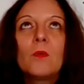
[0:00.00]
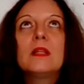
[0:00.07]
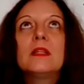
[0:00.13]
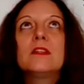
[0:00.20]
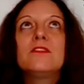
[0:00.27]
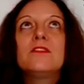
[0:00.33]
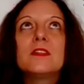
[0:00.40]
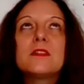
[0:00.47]

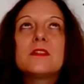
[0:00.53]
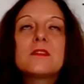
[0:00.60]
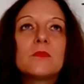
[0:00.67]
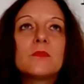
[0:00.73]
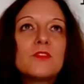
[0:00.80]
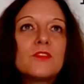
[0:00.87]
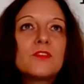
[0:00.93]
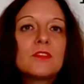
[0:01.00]
Well, the first
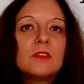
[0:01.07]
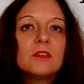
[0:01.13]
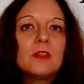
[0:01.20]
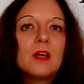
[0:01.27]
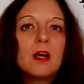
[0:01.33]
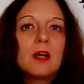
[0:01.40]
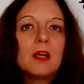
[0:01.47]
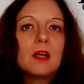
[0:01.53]
question
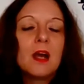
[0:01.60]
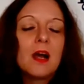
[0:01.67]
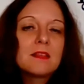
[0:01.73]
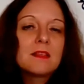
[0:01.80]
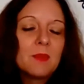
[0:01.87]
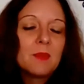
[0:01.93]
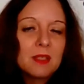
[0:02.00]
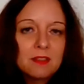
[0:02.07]
I
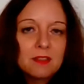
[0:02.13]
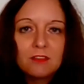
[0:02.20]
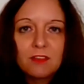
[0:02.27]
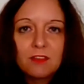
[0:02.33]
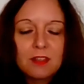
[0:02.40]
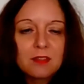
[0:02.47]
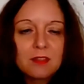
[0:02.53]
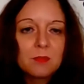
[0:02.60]
asked
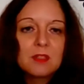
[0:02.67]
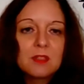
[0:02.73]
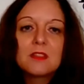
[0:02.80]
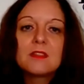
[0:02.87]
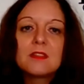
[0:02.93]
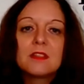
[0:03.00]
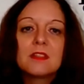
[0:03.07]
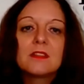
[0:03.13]
myself as a
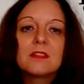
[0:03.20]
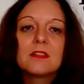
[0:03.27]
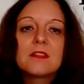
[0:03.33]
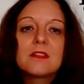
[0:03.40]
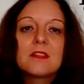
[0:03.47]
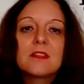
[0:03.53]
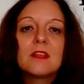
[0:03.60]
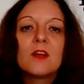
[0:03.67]
business leader,
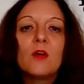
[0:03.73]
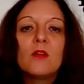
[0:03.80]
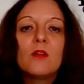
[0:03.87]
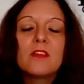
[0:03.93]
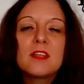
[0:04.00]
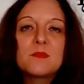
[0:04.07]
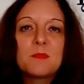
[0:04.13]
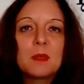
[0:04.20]
seeing
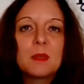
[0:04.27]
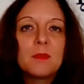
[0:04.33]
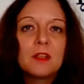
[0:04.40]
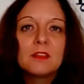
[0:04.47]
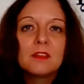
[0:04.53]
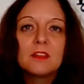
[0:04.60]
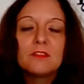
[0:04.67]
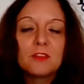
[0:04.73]
all these people
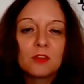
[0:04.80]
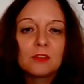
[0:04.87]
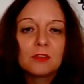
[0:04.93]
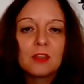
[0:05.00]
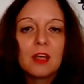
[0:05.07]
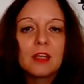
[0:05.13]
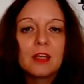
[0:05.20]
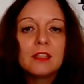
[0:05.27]
in the
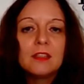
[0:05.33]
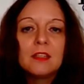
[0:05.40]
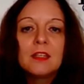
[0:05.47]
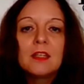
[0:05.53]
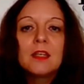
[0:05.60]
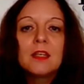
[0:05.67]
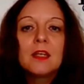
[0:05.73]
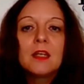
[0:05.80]
front line,
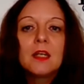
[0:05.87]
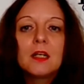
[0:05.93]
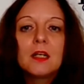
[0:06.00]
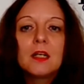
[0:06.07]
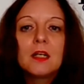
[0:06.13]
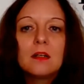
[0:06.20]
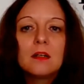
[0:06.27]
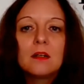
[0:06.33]

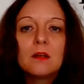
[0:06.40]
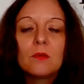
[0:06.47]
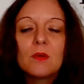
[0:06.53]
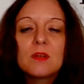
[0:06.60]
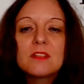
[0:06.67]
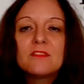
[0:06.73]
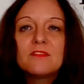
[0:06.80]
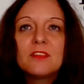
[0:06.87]

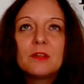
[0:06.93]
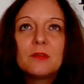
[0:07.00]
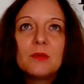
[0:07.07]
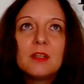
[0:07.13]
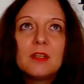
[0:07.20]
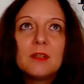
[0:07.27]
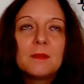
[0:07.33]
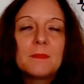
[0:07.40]
was a
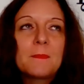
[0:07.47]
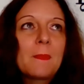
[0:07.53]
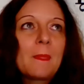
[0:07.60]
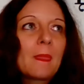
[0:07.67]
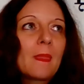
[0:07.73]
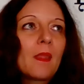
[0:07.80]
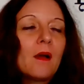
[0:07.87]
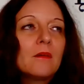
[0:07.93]
very
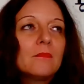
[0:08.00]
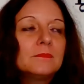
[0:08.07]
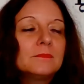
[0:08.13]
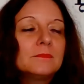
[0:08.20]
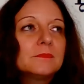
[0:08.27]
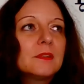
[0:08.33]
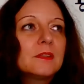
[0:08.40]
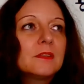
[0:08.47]

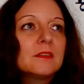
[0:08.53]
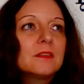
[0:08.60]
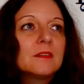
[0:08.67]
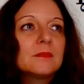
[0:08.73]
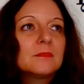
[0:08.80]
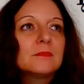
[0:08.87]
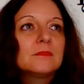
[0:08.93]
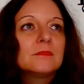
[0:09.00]

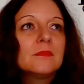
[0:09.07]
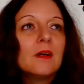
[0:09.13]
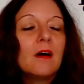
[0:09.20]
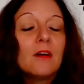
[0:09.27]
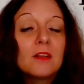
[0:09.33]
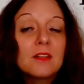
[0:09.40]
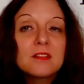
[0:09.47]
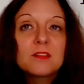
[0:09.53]

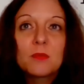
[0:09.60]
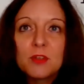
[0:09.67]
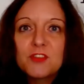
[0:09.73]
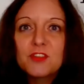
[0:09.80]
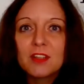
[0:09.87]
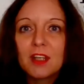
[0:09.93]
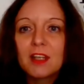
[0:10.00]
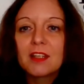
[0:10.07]
honest
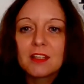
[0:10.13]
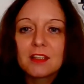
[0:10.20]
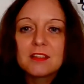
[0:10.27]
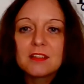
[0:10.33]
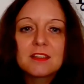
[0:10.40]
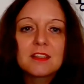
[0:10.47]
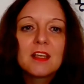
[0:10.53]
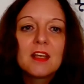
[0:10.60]
question, I
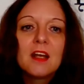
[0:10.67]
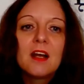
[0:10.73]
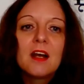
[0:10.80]
guess.